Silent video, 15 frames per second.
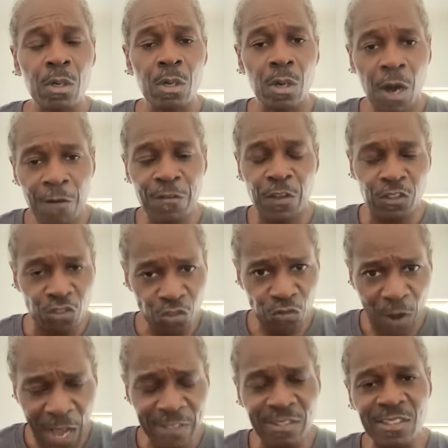of the
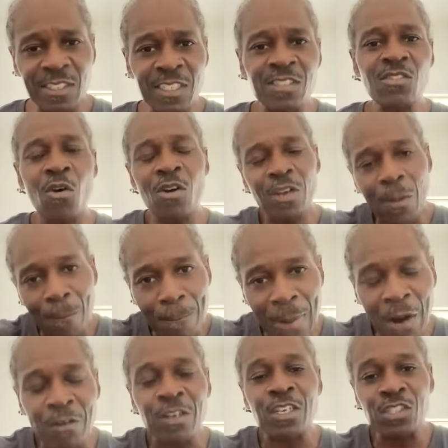atrocities on
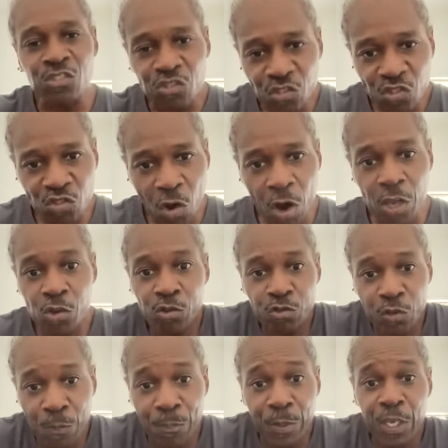American soil to
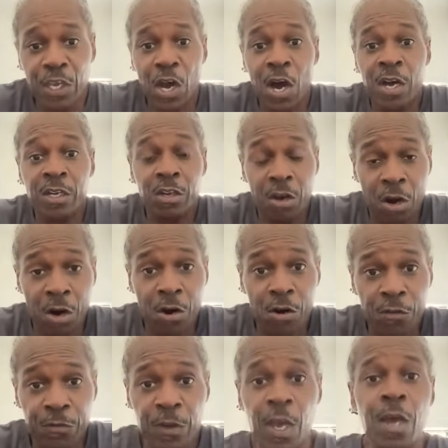be
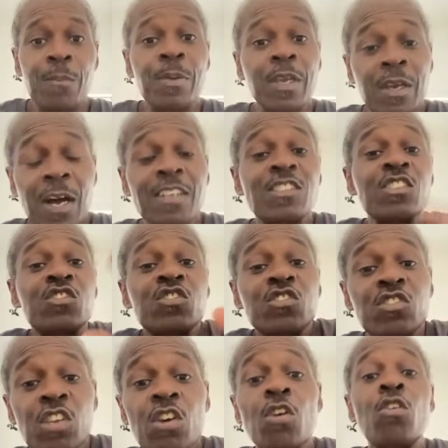unearthed because it's
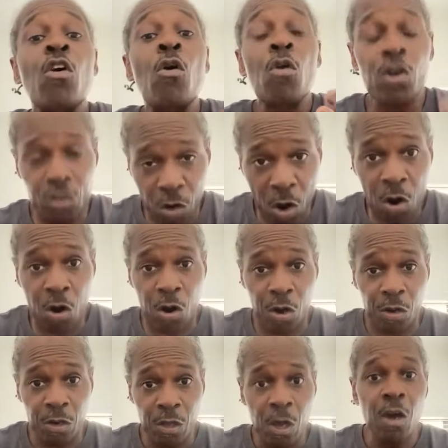still going on.
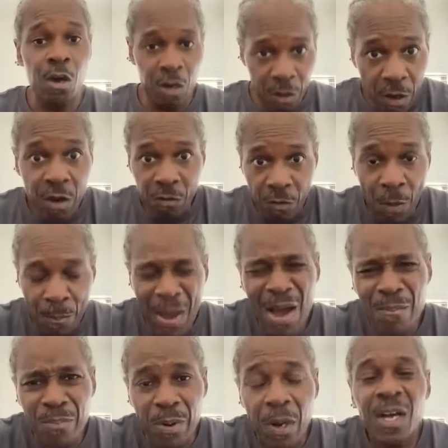
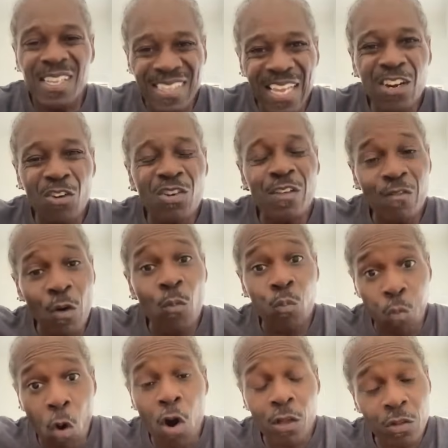Remember, they don't even
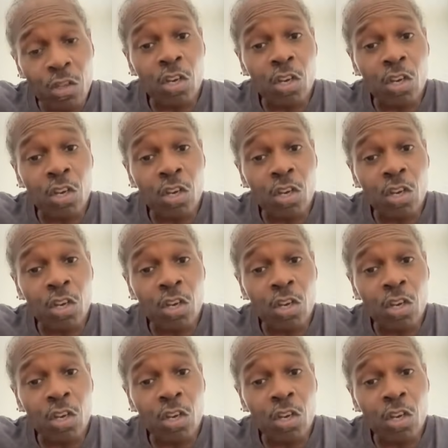want the